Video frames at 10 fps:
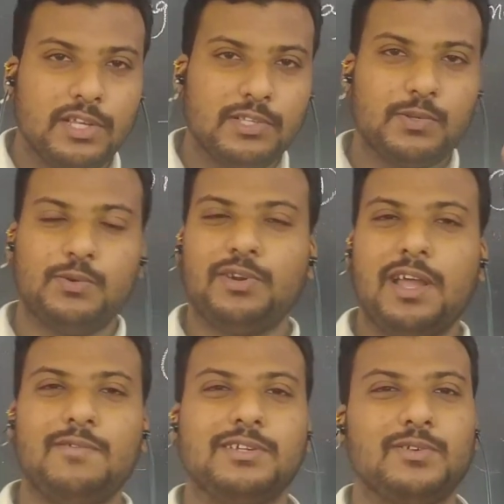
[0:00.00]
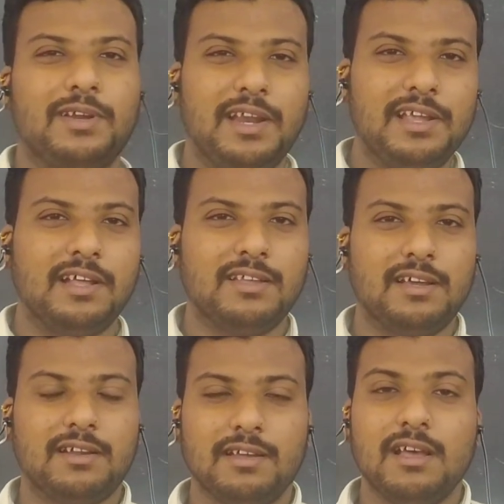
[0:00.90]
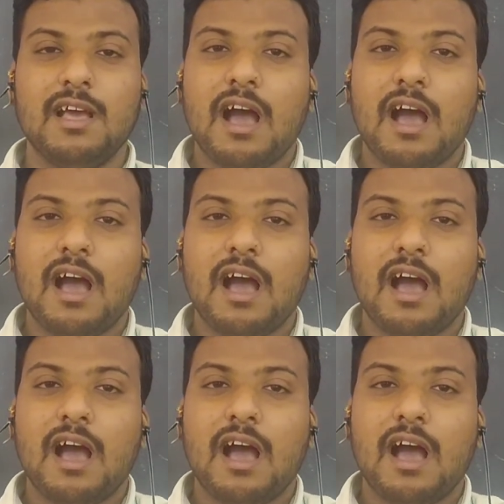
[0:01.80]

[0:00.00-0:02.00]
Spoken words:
screwdrivers or any other